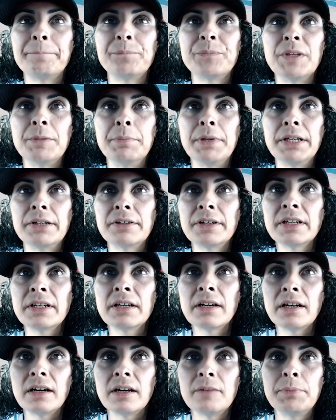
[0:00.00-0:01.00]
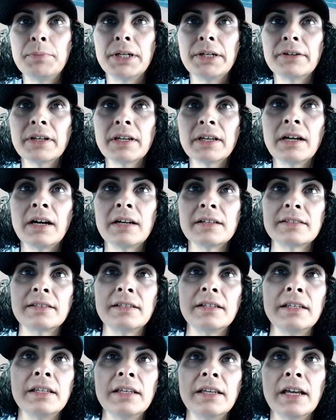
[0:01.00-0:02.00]
The
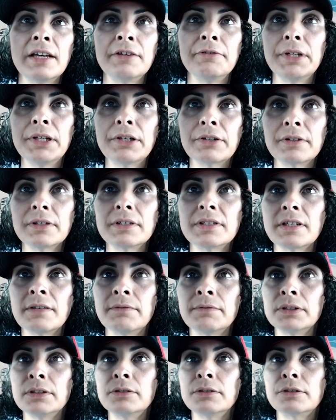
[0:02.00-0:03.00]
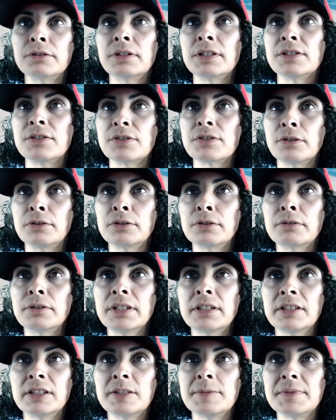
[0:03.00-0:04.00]
periodicity and recurrence of a lunar and solar
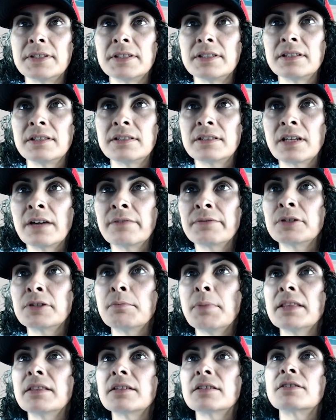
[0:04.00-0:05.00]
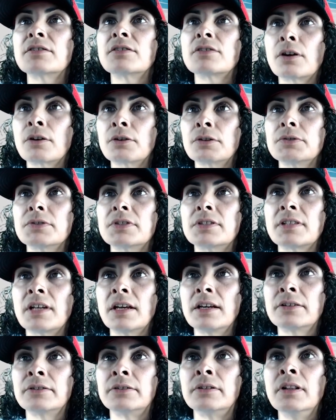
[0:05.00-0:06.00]
eclipses is governed by the Saros
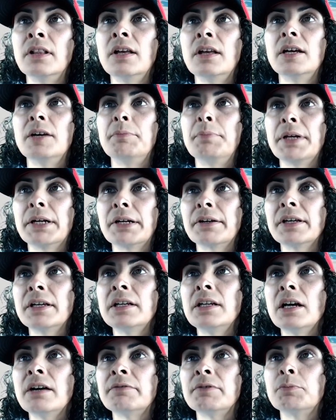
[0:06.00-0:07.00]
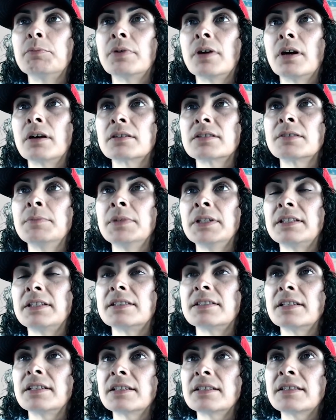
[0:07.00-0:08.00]
cycle, a period of approximately
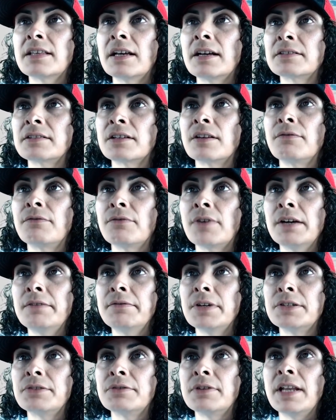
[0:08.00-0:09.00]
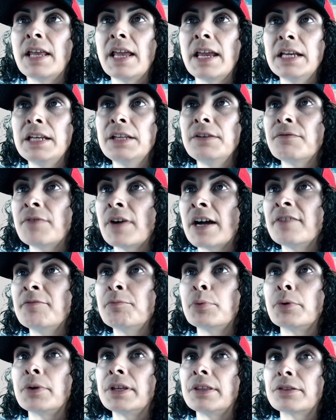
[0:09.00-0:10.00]

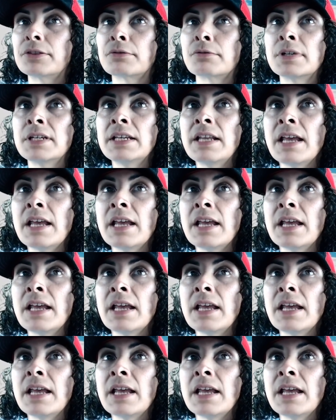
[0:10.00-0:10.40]
6,585.3